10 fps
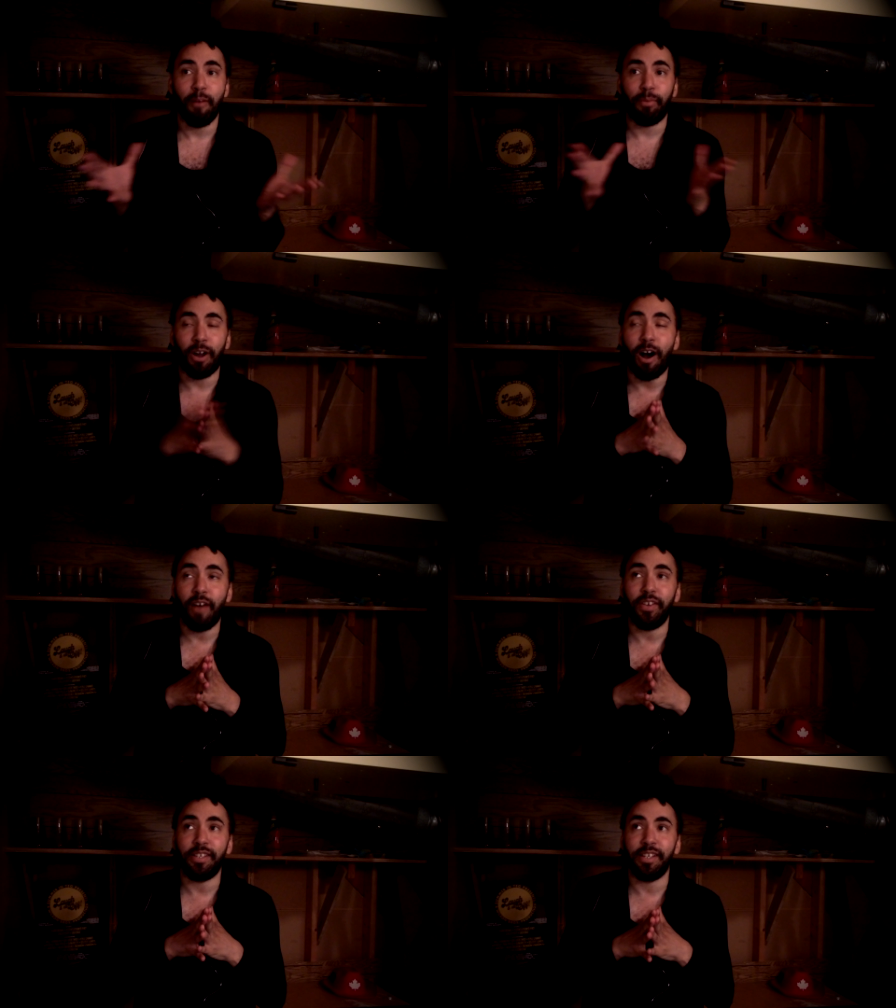but
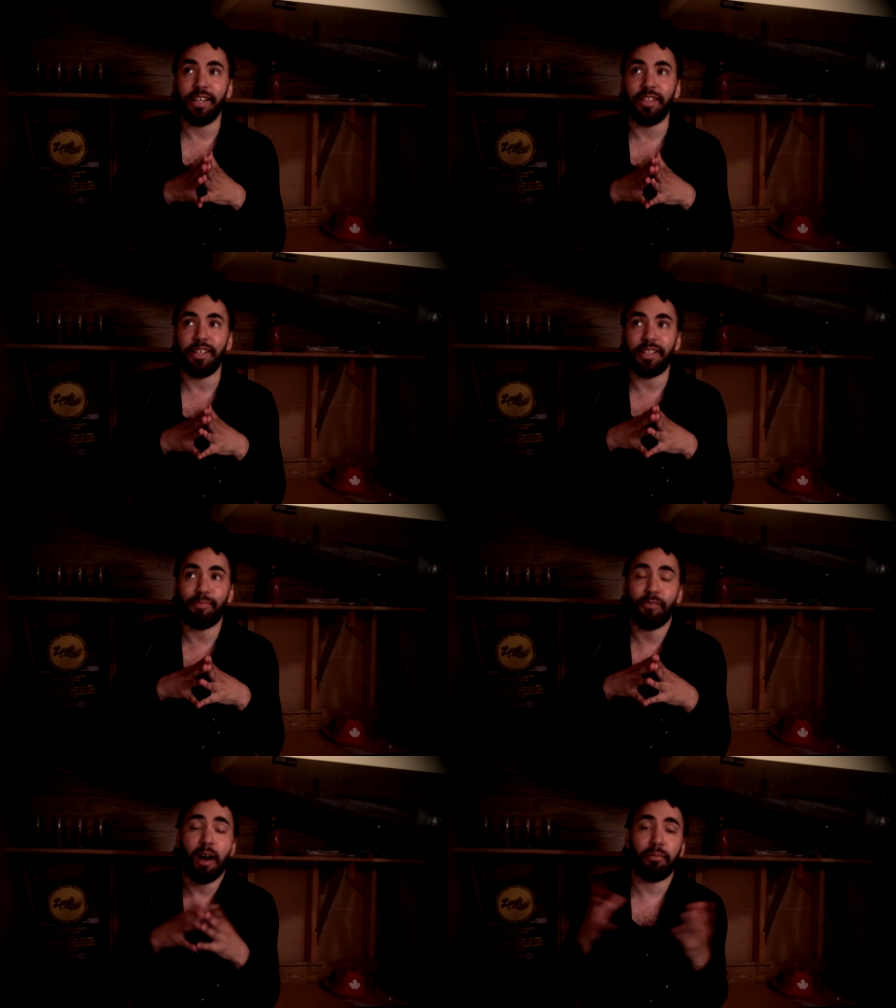obviously this is
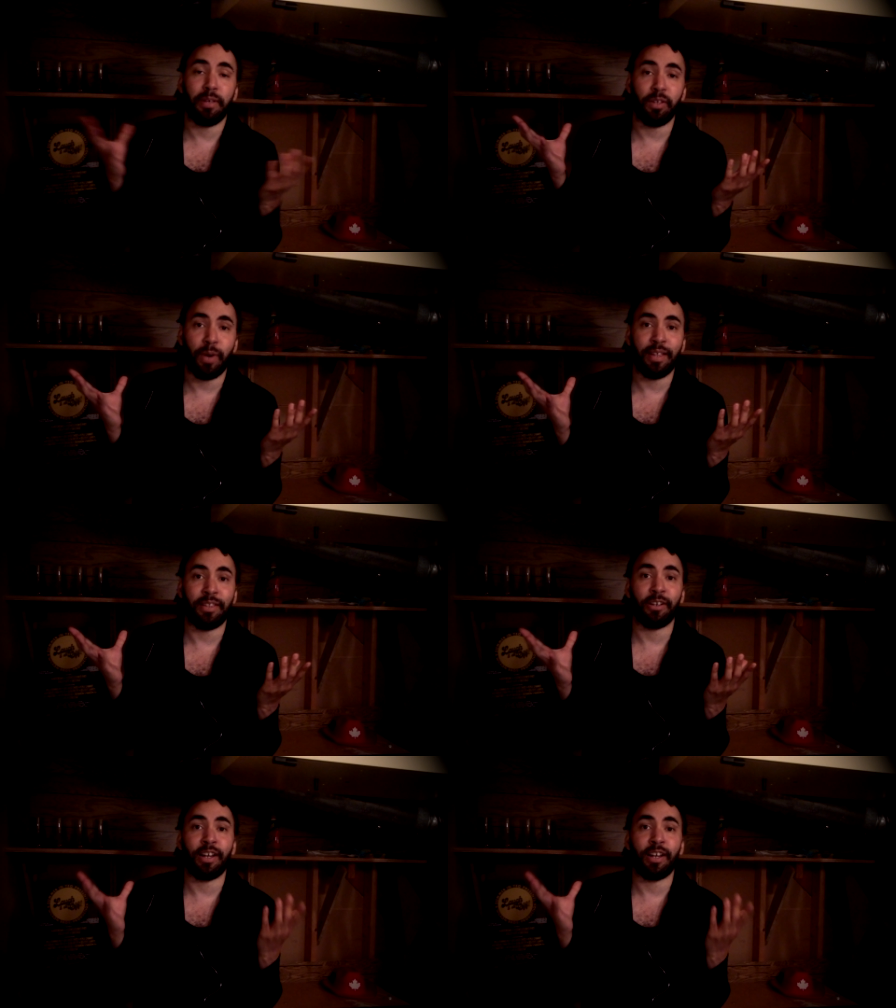probably the way that they're